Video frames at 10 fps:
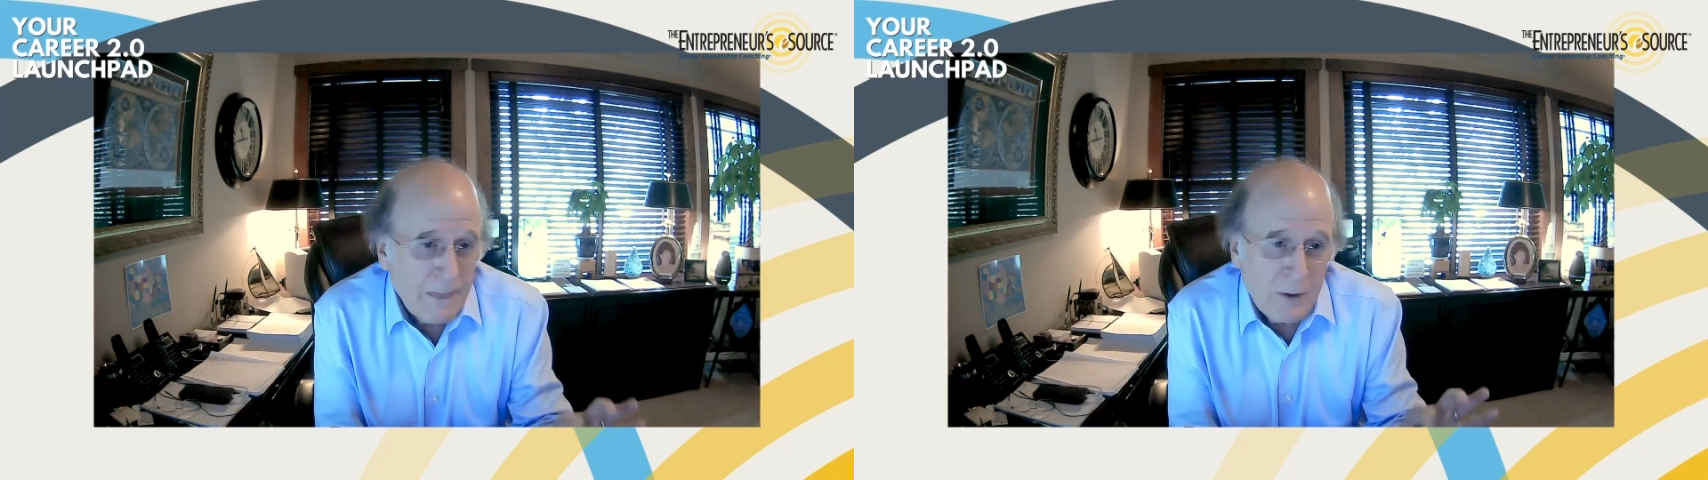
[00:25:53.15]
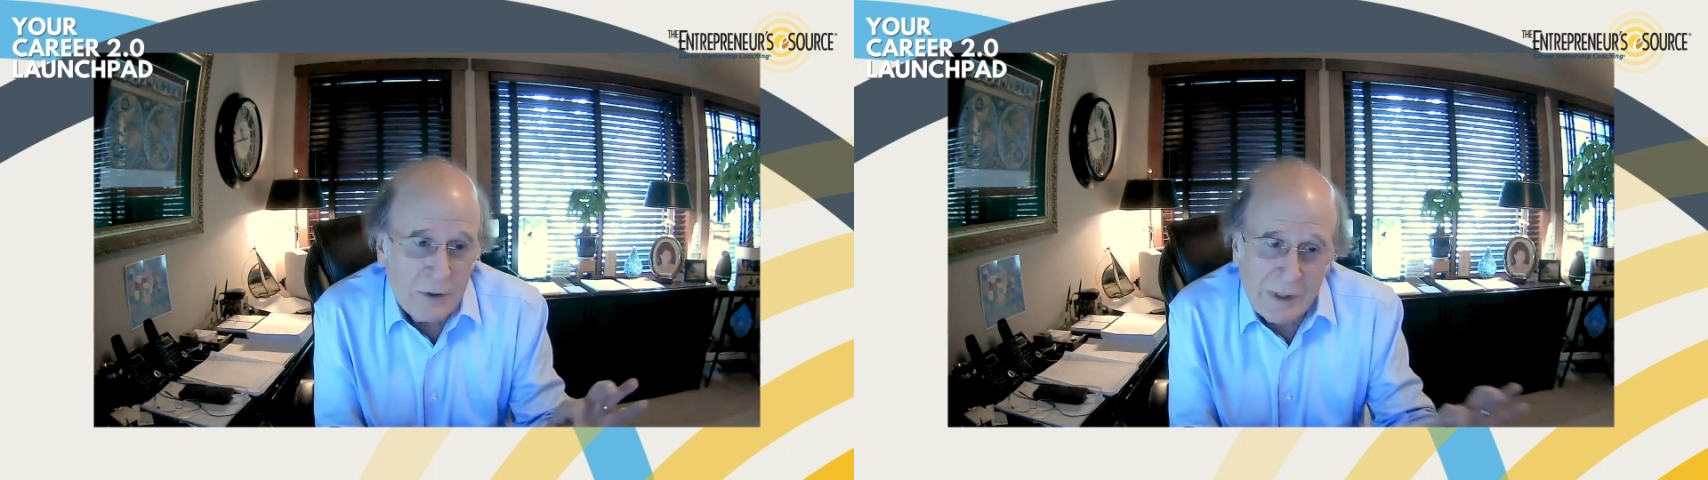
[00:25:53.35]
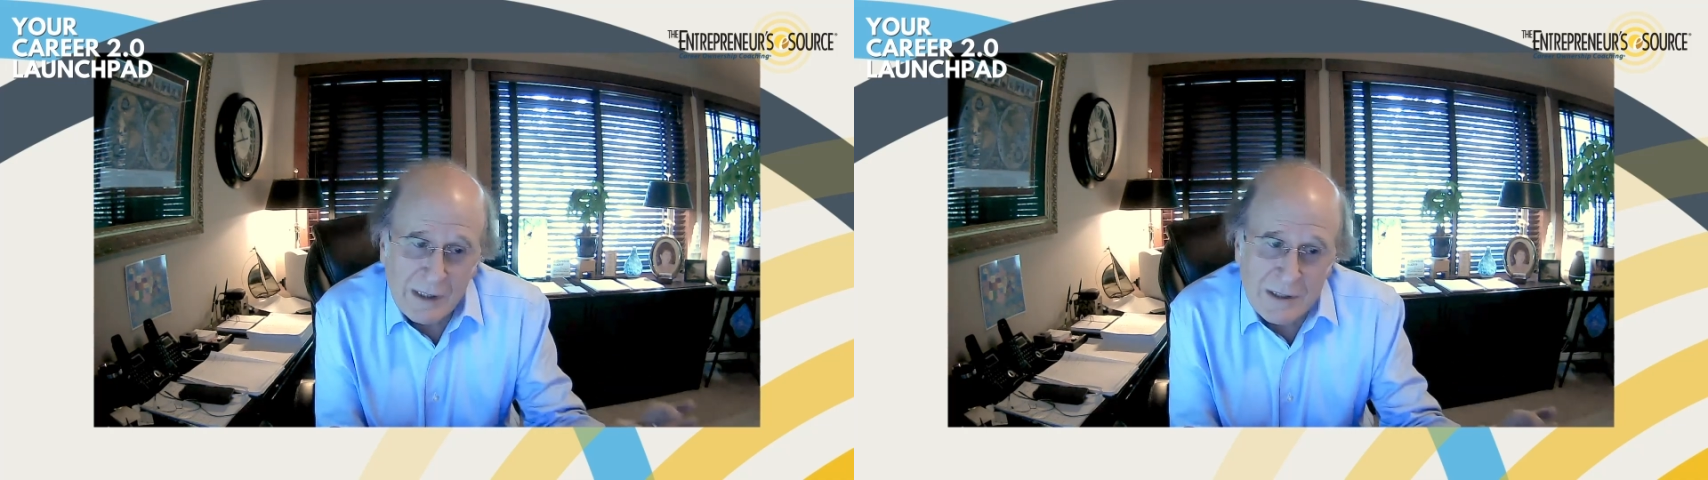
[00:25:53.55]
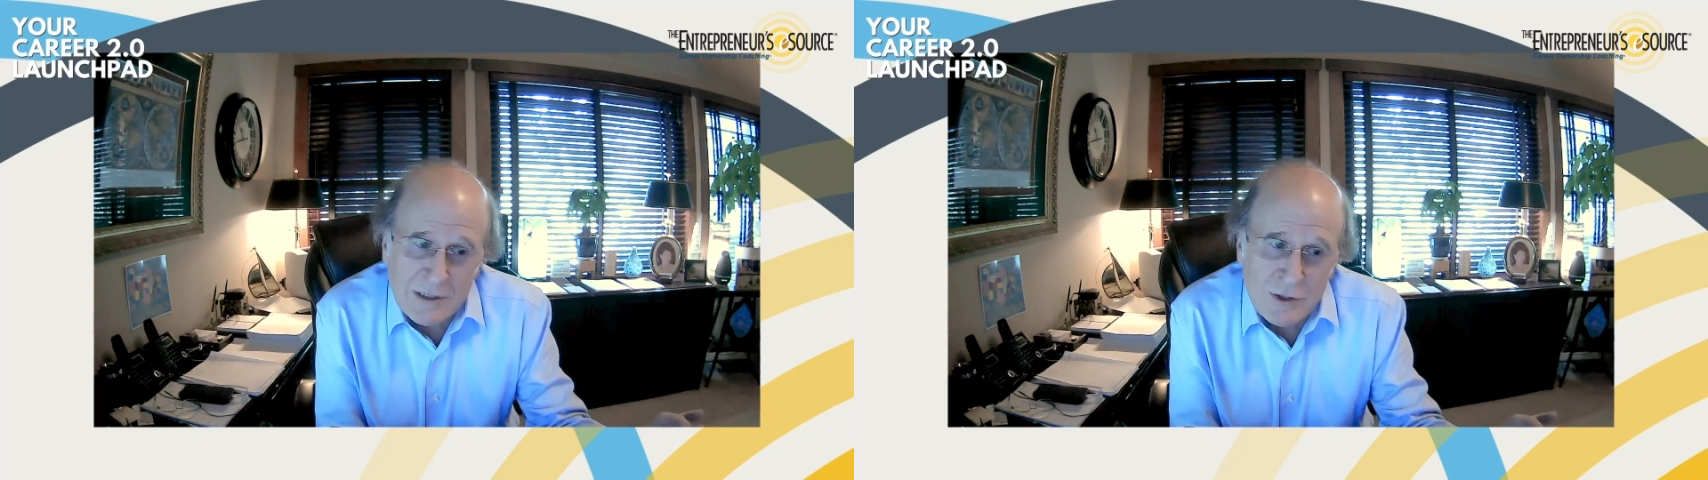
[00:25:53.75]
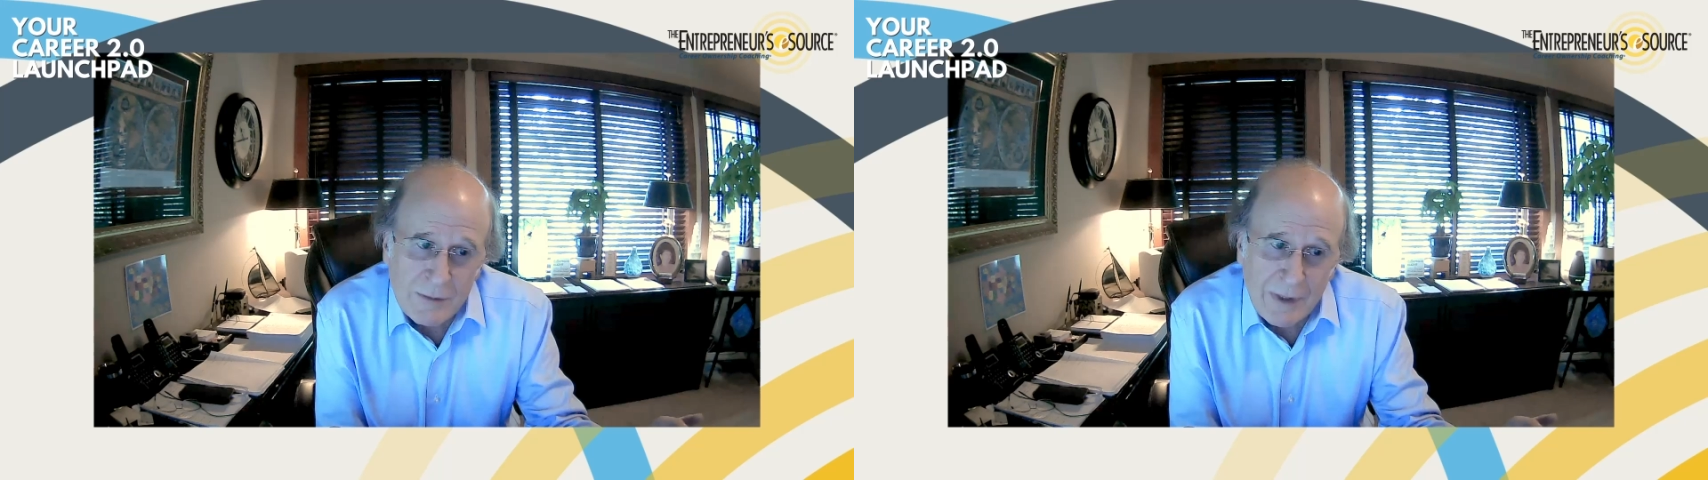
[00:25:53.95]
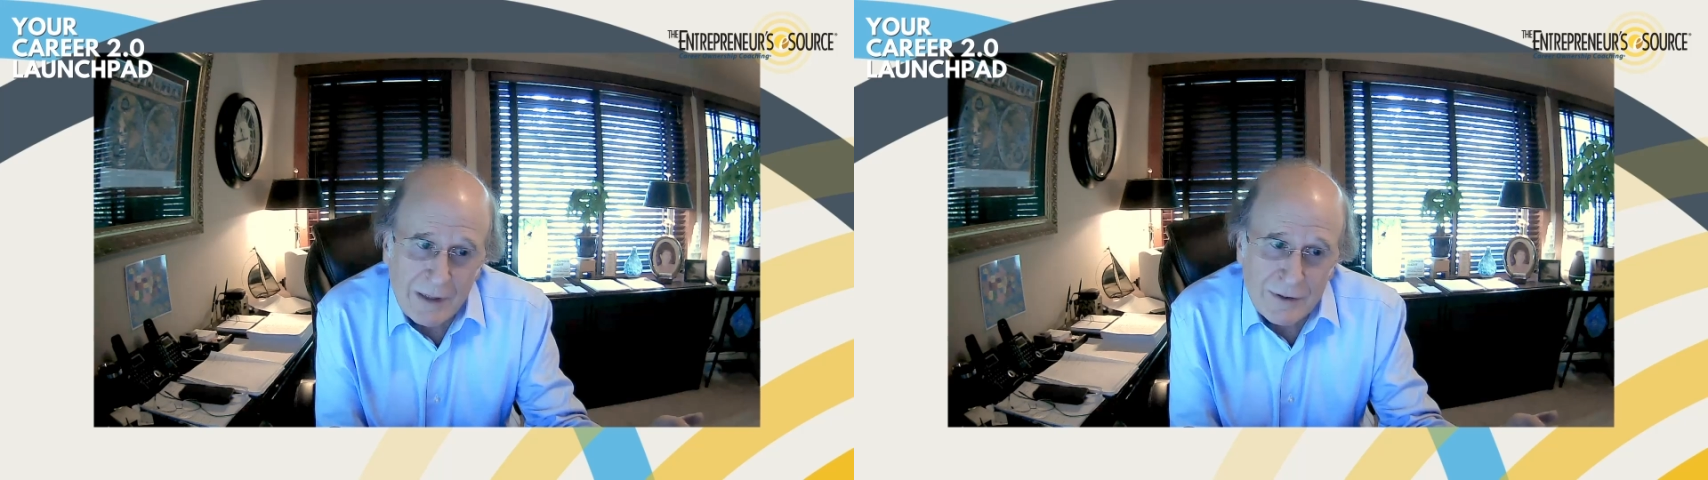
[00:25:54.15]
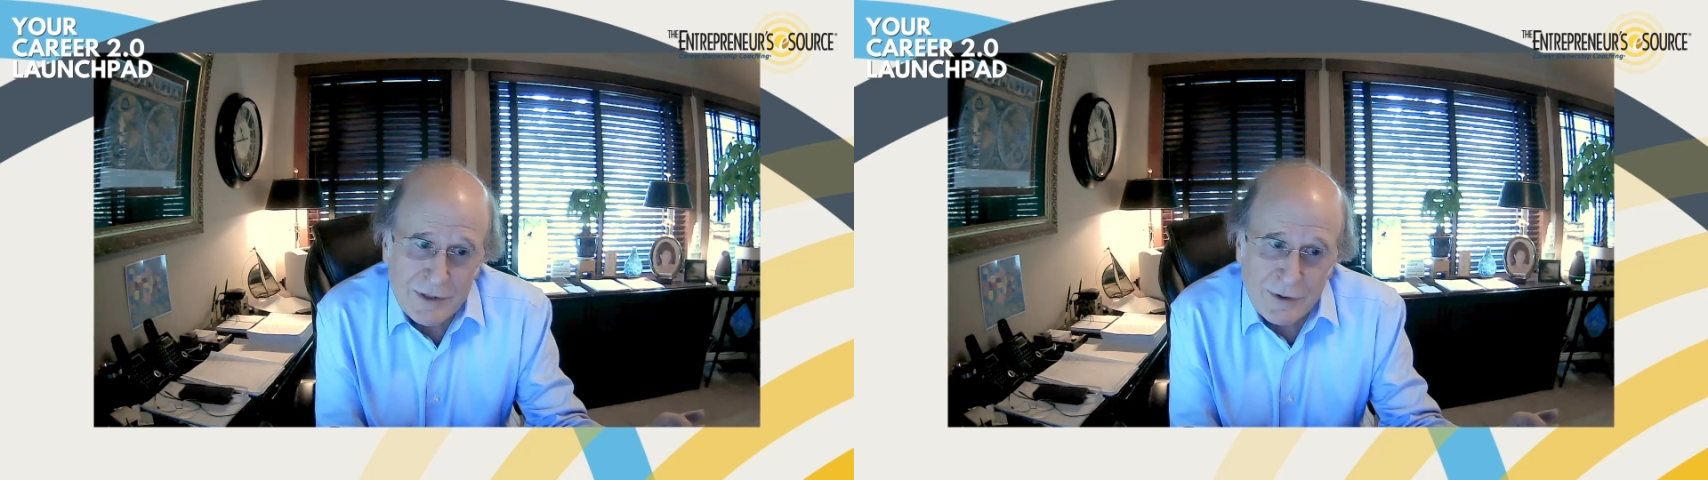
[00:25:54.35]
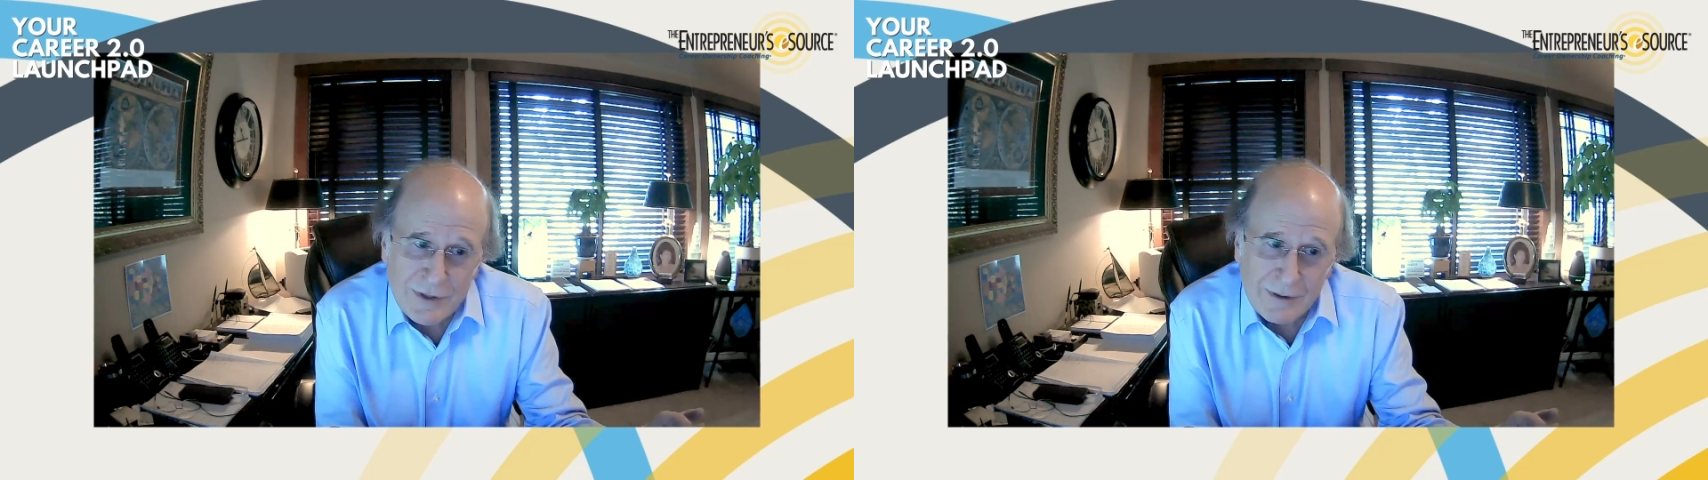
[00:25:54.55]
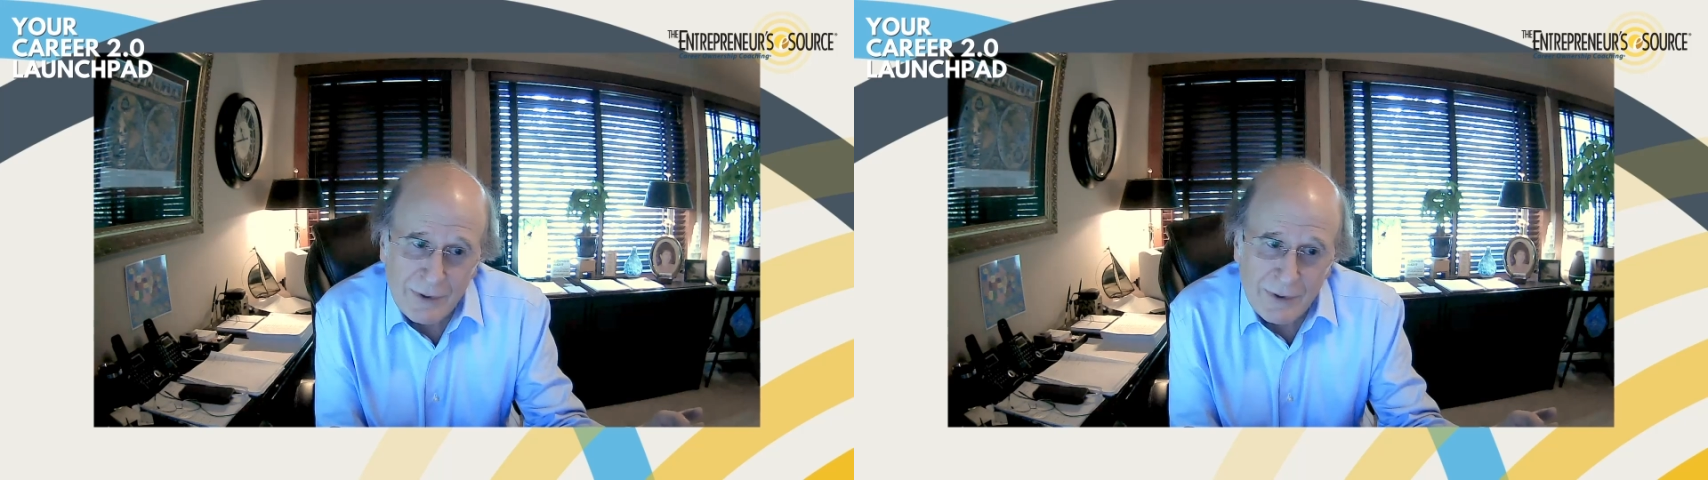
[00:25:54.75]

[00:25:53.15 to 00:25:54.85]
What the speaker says: new key decision makers usually